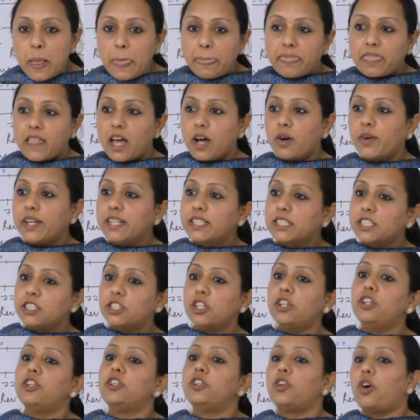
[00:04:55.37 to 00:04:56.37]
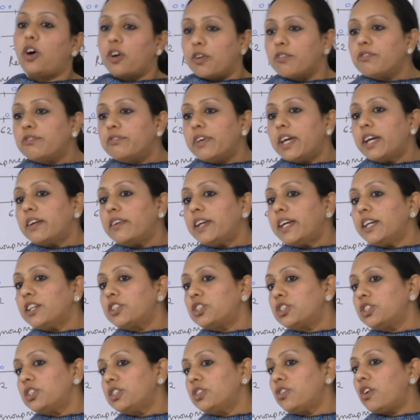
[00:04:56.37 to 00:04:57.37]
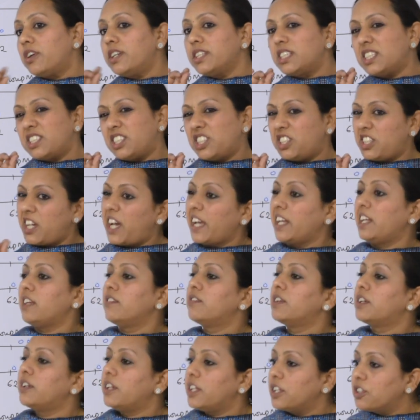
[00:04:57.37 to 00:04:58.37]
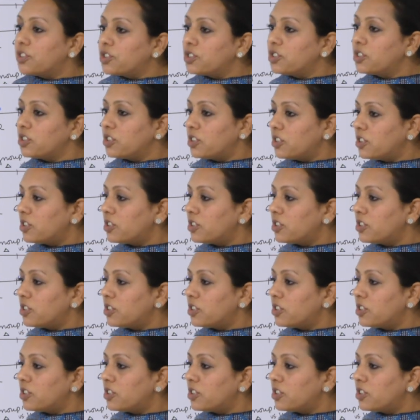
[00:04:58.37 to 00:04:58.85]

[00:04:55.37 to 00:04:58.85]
Now, is it a lot of variation or is it a tiny variation?